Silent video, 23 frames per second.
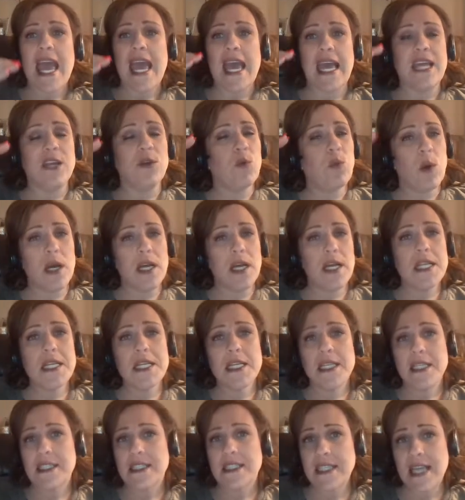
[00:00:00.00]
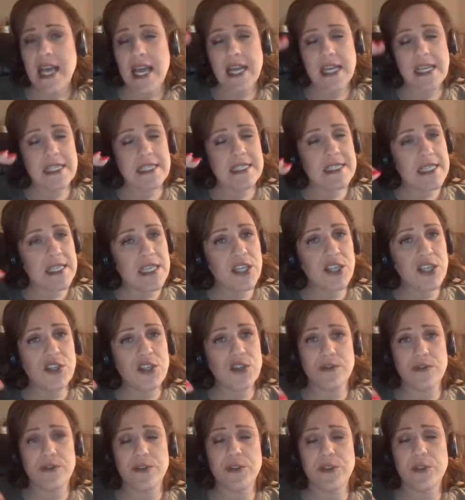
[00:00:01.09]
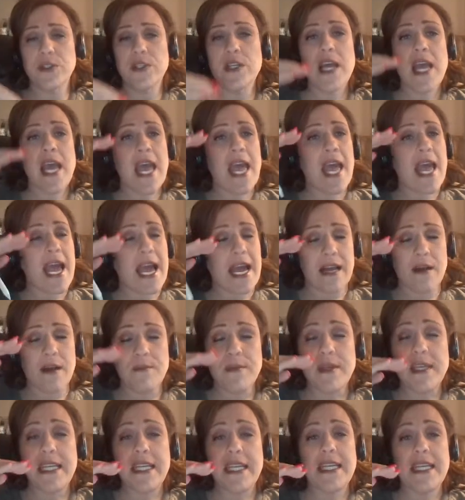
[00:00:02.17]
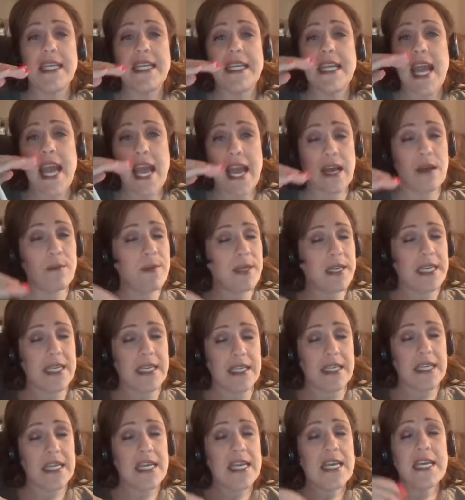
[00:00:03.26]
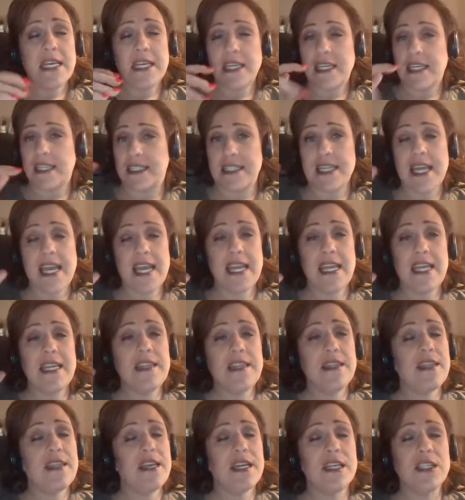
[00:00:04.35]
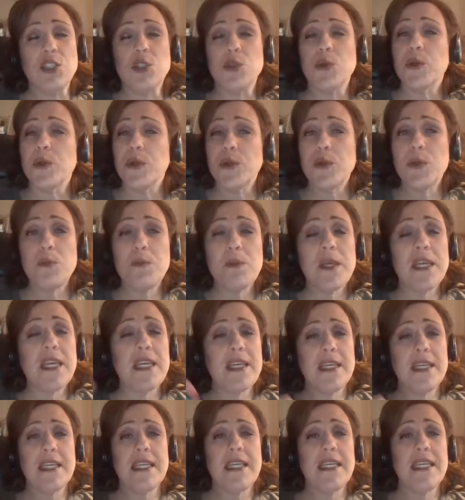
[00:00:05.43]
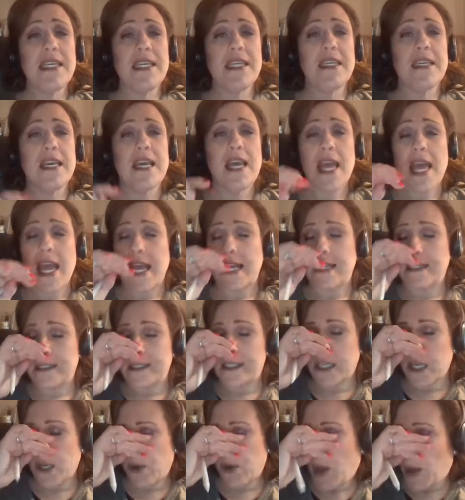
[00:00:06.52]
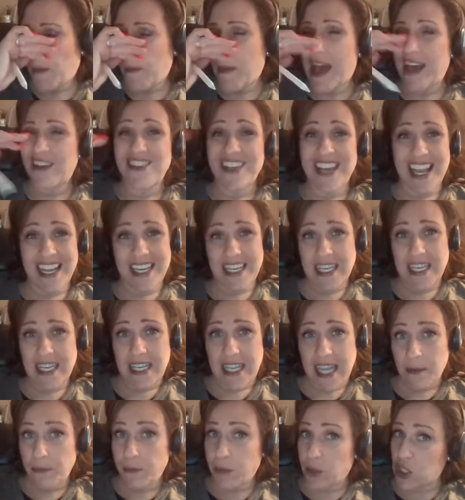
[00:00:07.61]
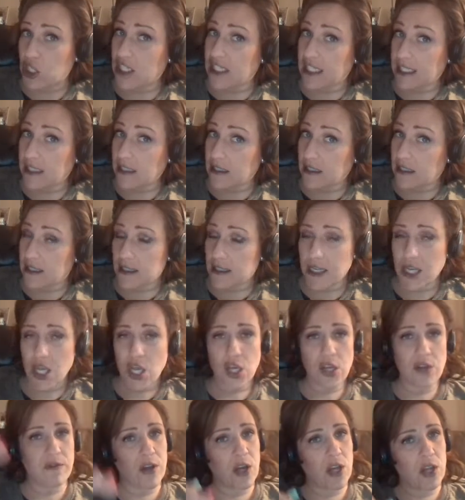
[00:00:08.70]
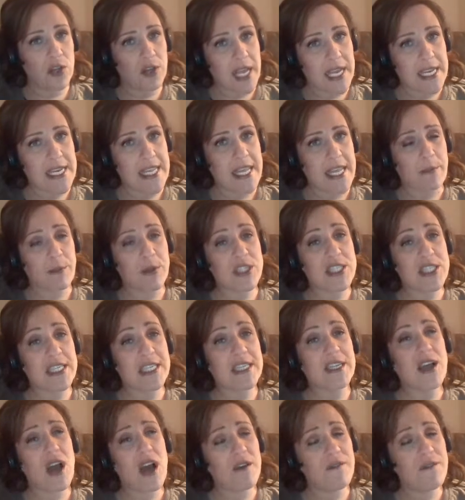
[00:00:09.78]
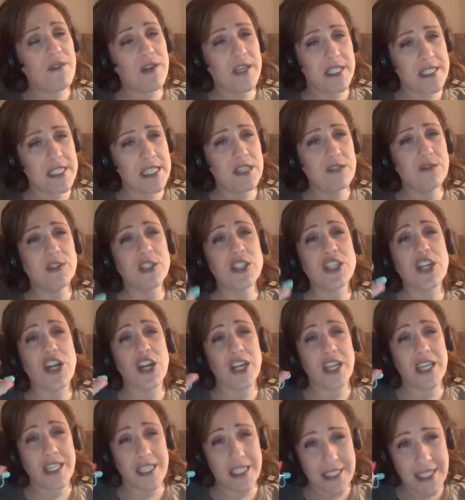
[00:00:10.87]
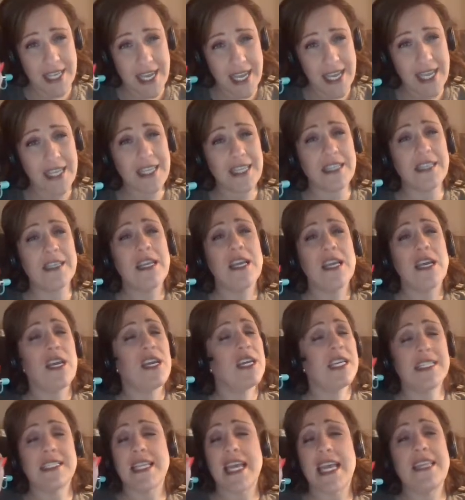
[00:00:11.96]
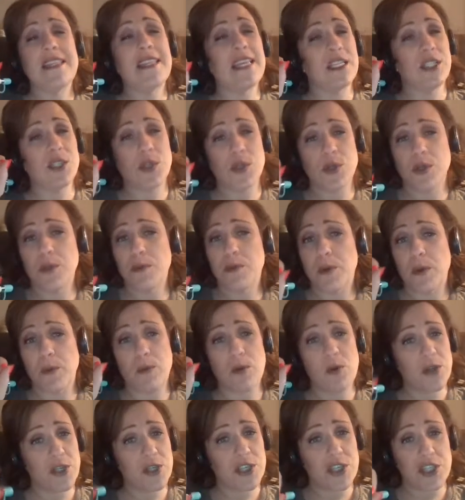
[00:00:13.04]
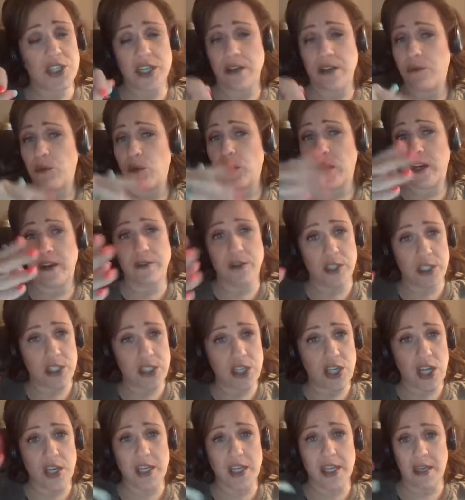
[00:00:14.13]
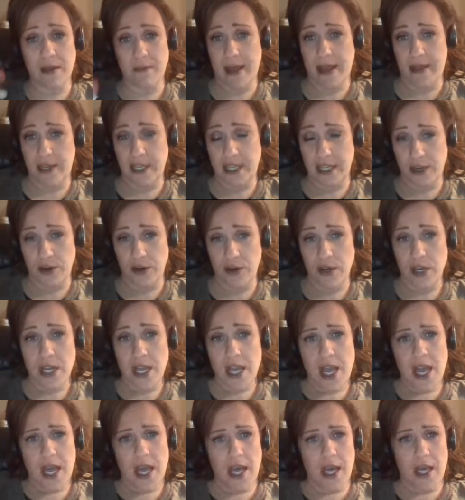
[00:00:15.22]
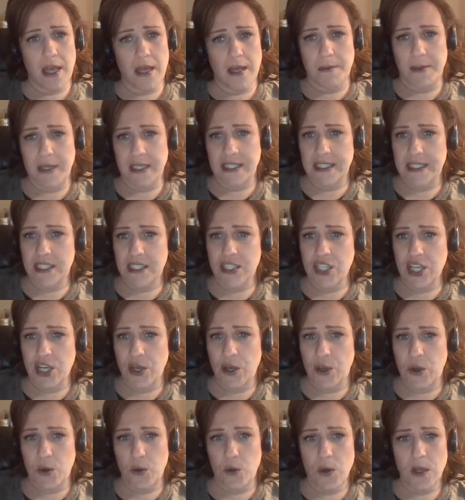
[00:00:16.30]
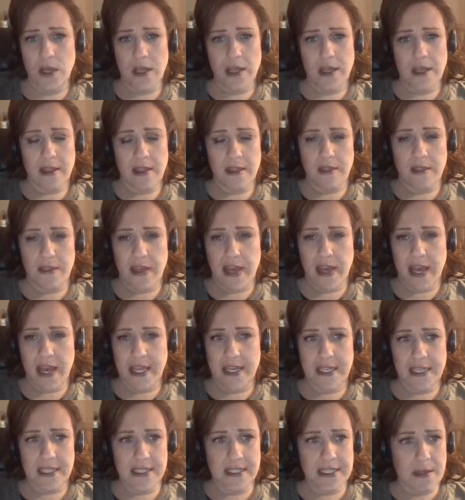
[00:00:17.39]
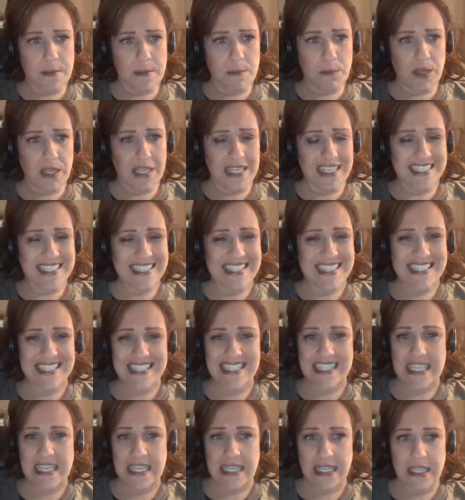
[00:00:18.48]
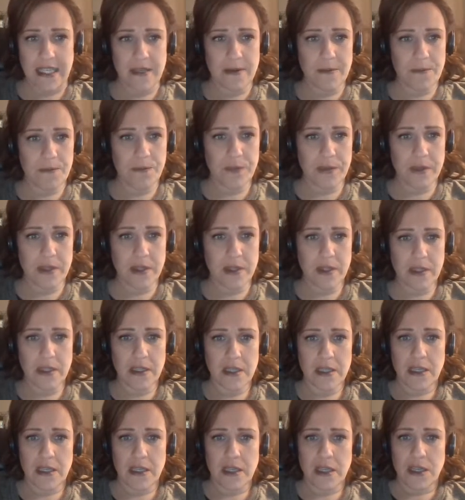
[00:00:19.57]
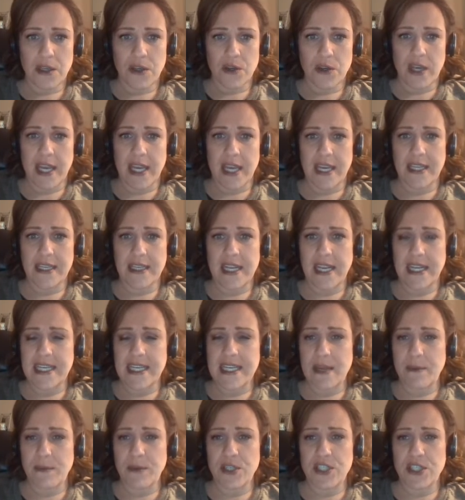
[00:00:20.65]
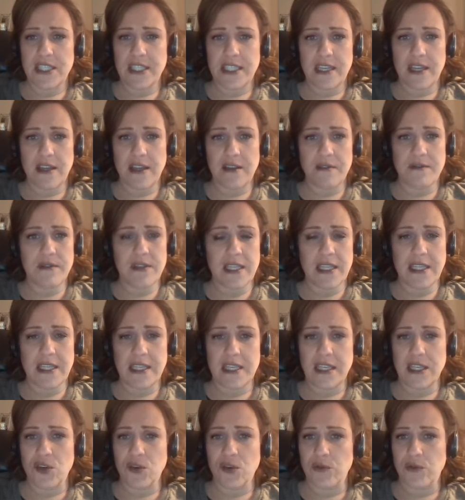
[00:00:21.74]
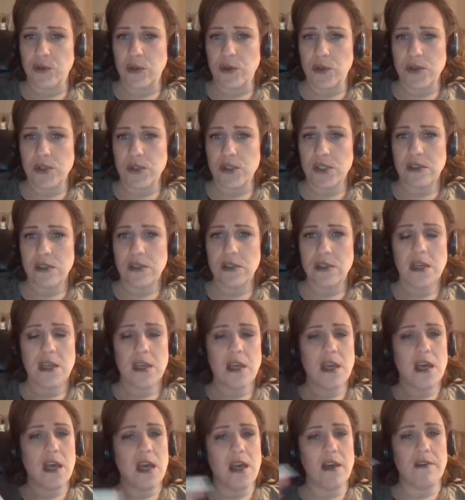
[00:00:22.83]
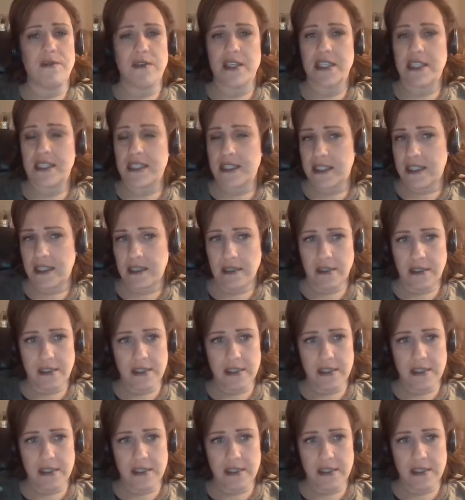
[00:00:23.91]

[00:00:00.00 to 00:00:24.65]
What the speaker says: and what size interval, how many contain the true P. And so about 98% of all 98% confidence intervals are going to contain that true proportion of whatever it's talking about here. And so that ends up being C. Okay, 98% of the intervals of this